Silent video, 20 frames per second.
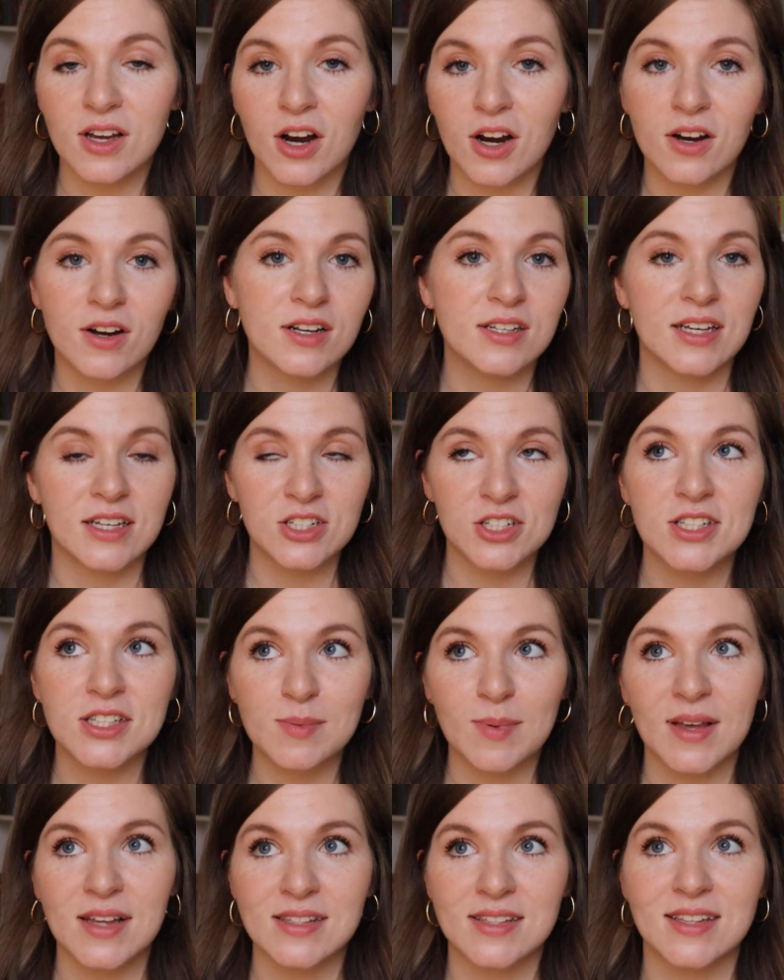Our attention
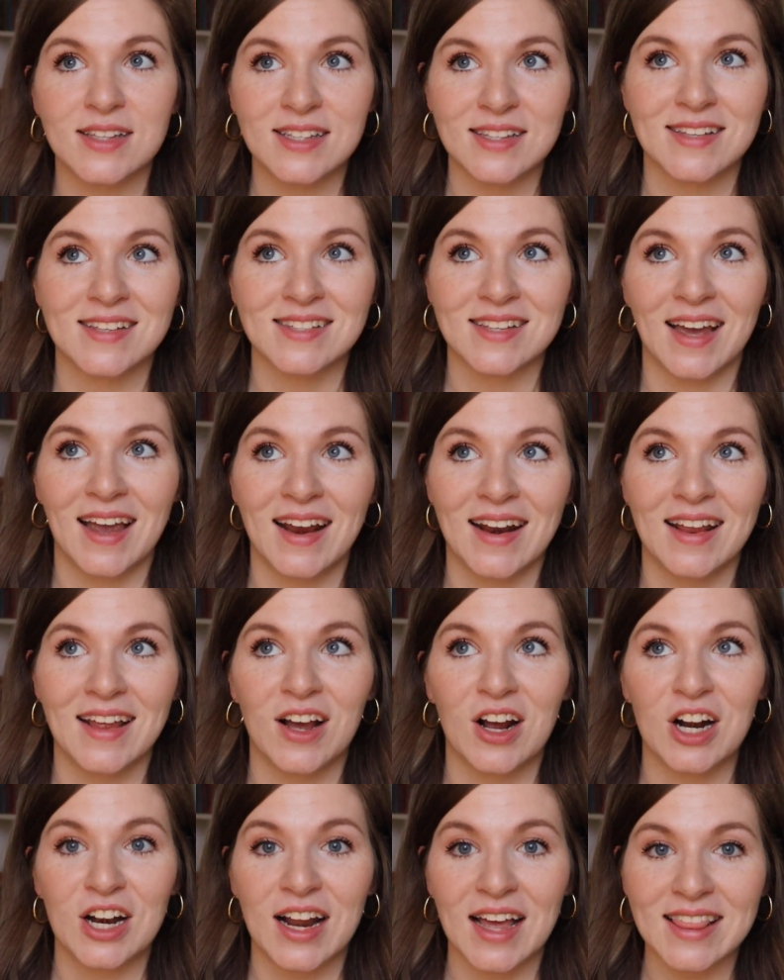spans in this society
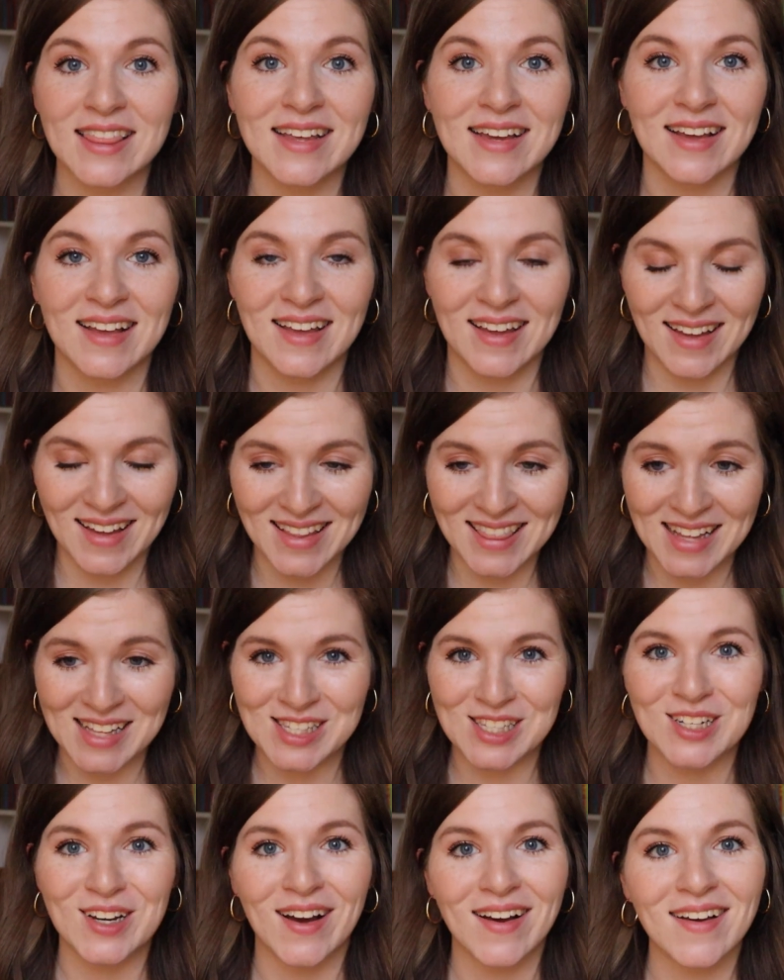are nothing, and
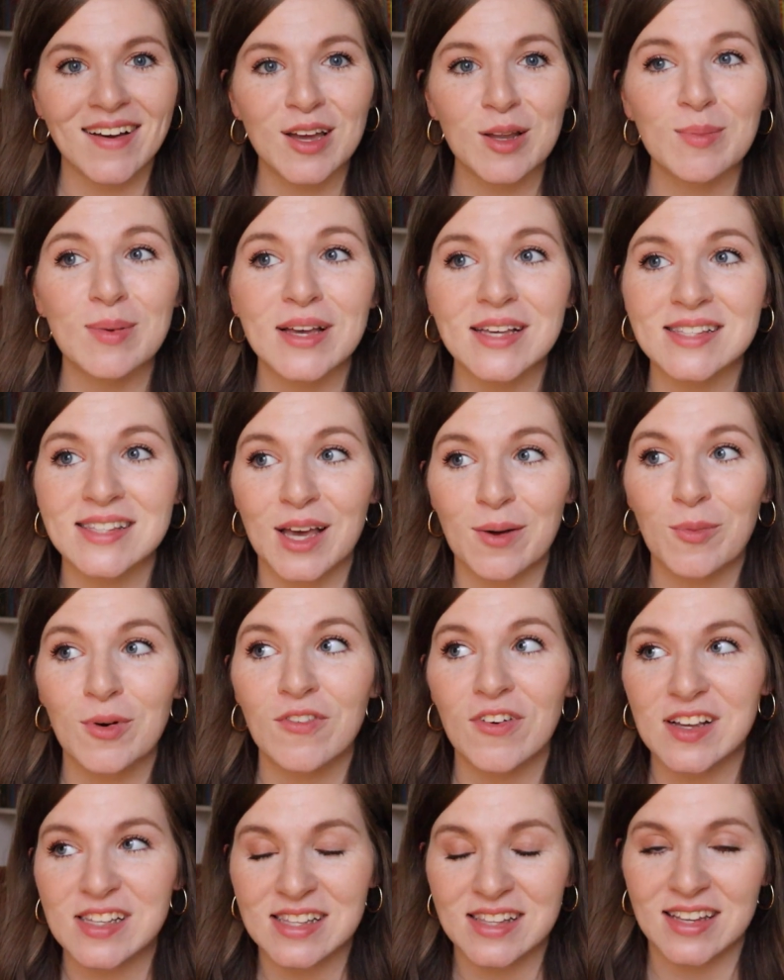that's not good, because then we're
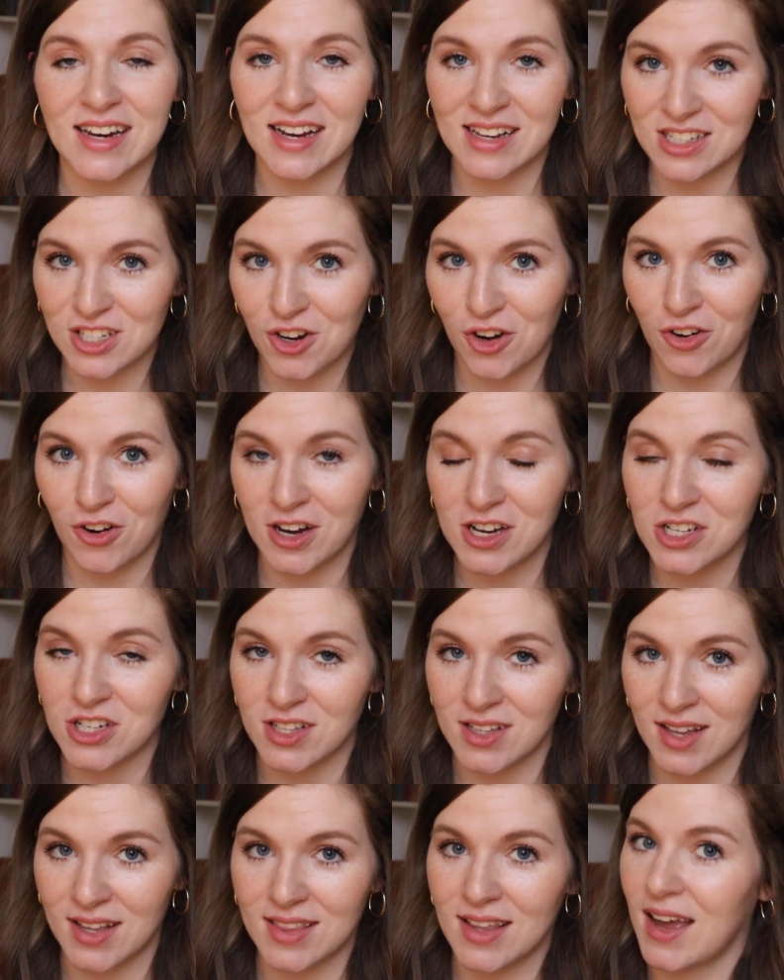raising the next
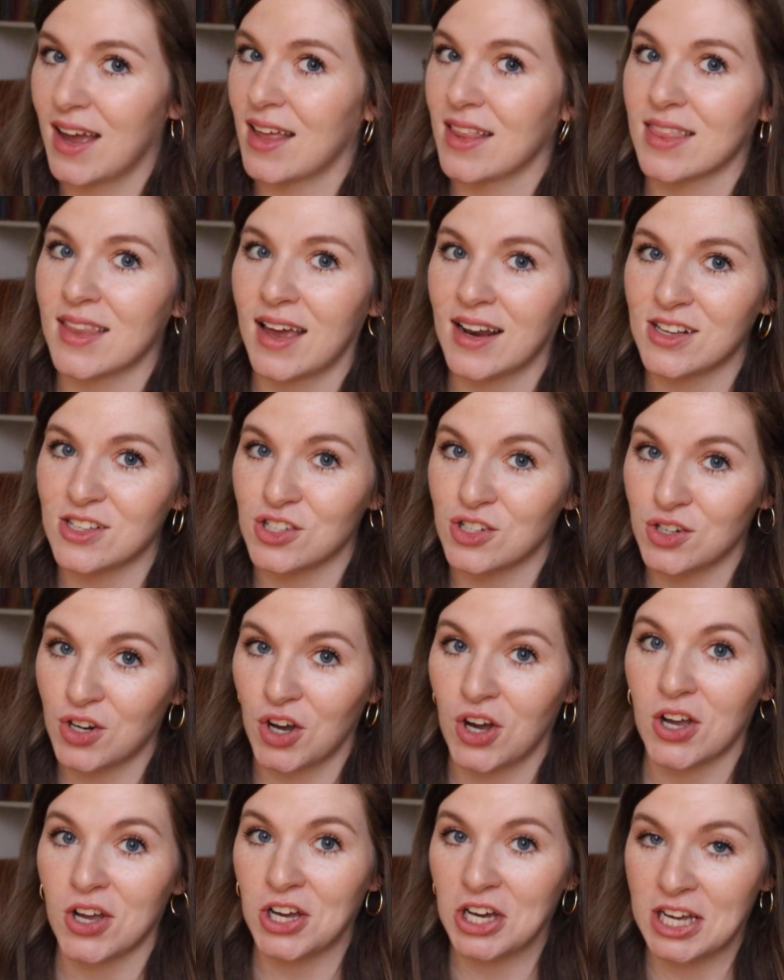generation like that, and that is
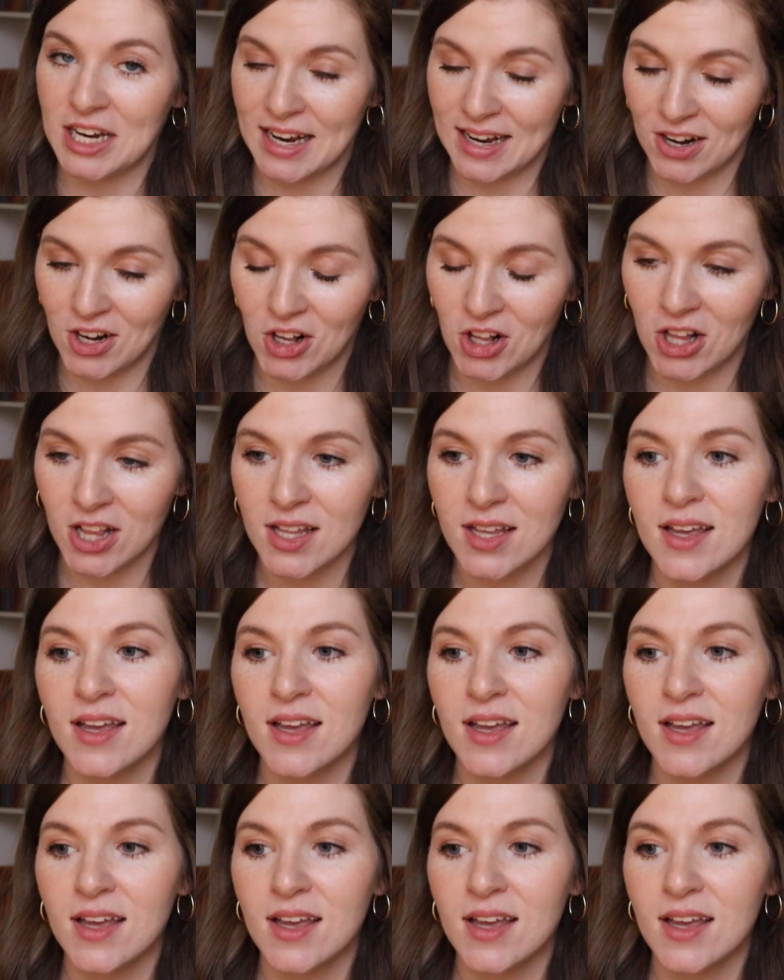not good at all.